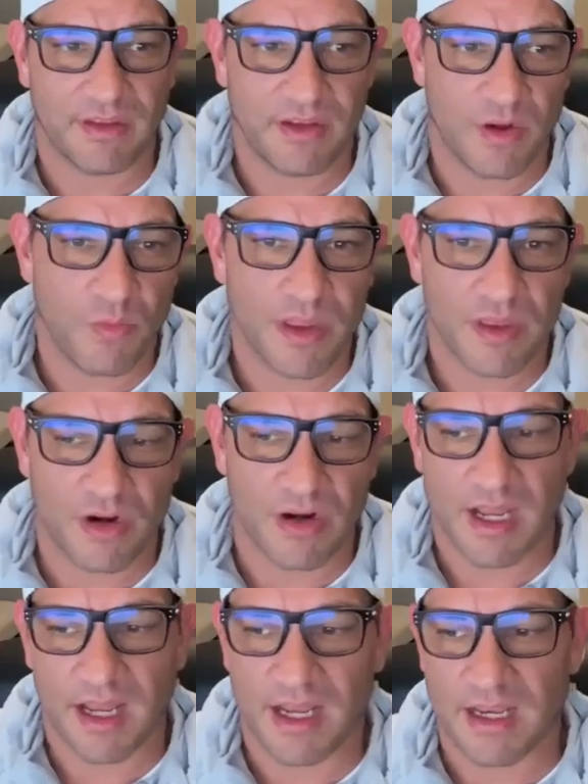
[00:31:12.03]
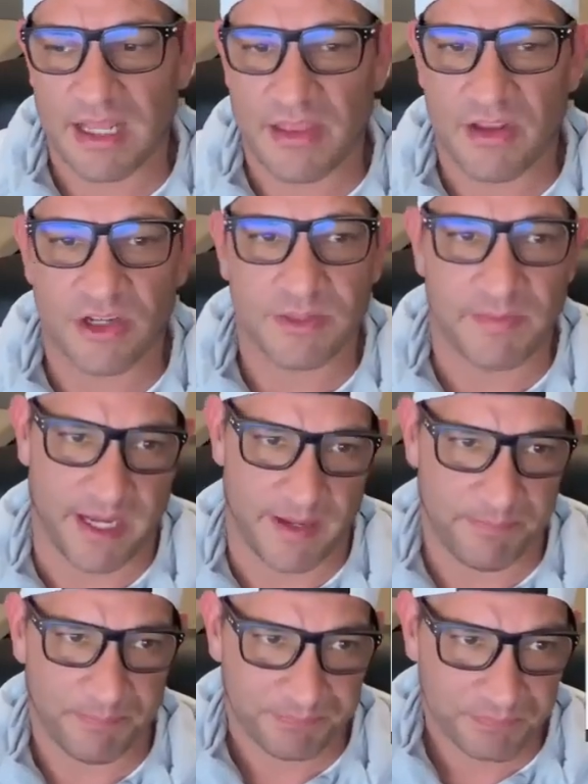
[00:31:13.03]
whether or not they're spam.
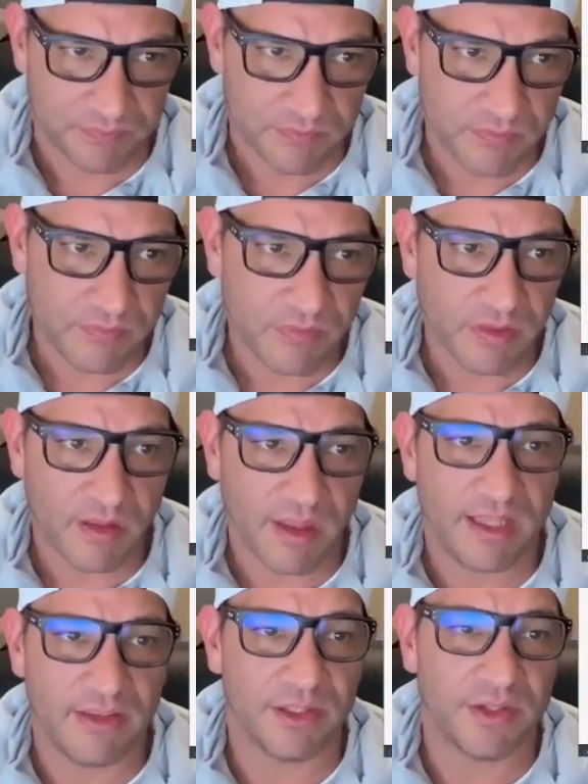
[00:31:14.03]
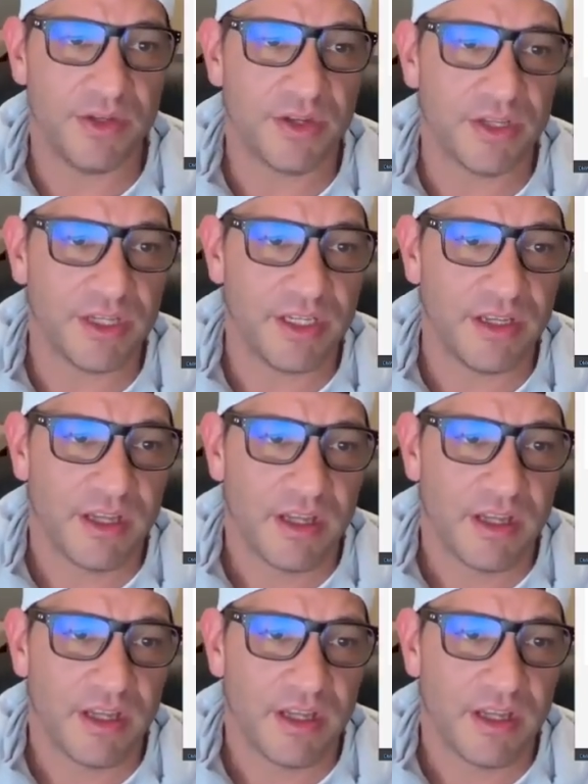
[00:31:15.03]
And so you could